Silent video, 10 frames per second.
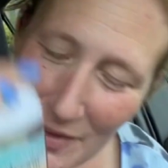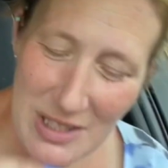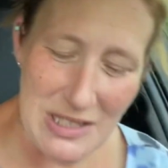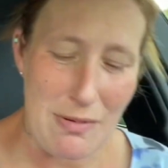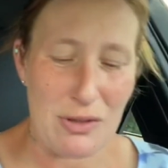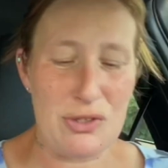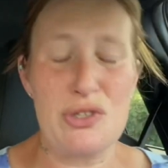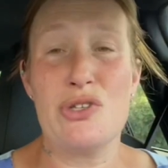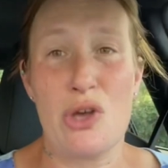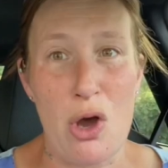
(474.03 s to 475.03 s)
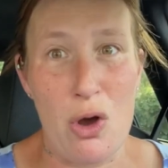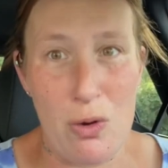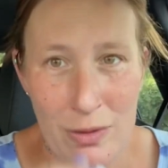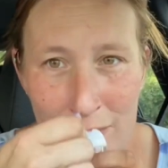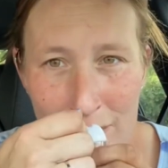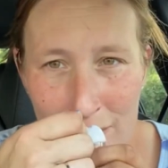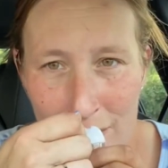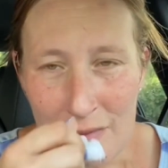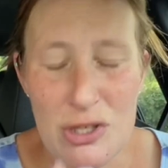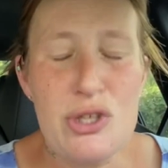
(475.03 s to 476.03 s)
smells so
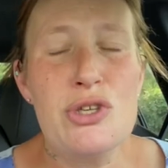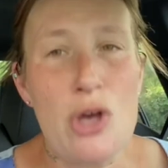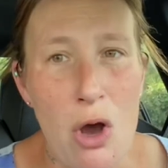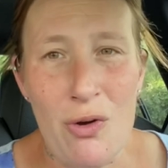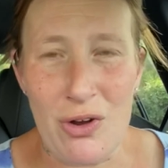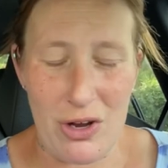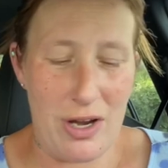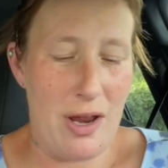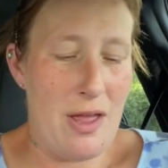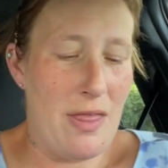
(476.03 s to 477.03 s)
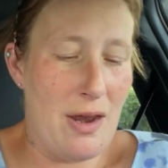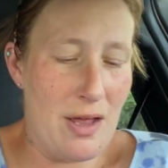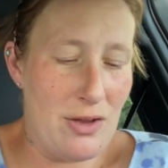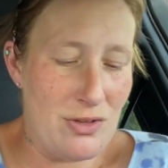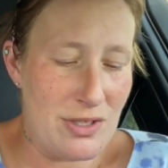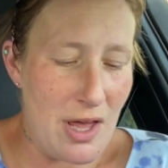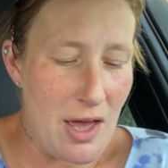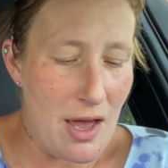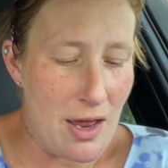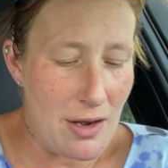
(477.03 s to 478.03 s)
good. And then I use
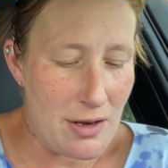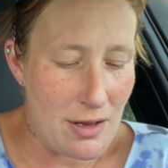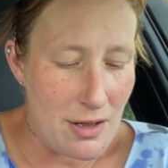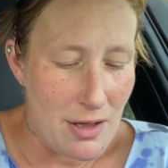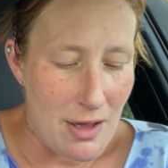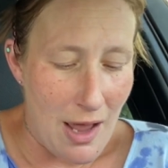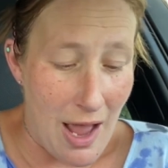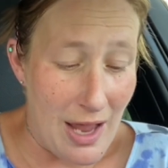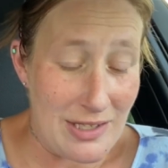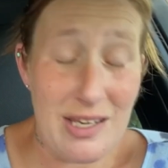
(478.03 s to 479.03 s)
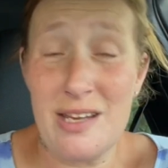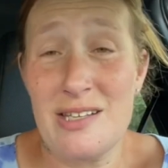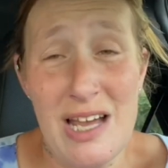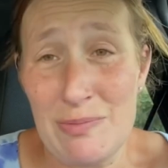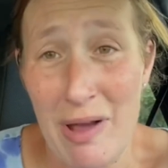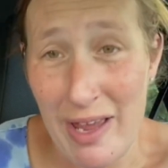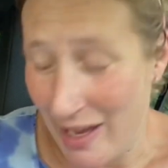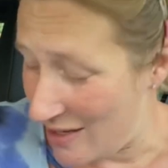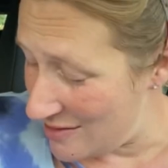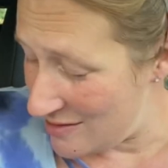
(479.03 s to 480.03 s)
that. I sanitize my
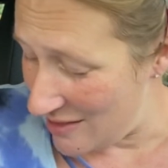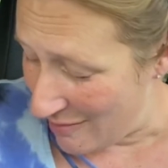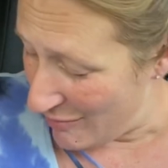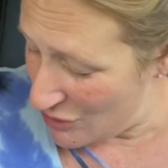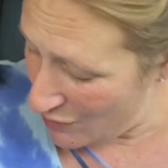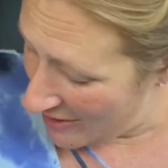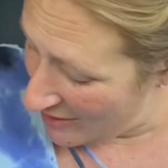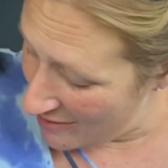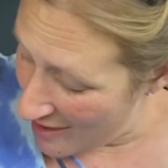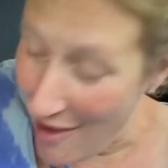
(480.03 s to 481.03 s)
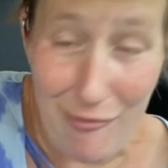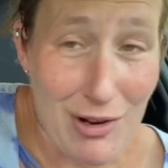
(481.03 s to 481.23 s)
hands in between every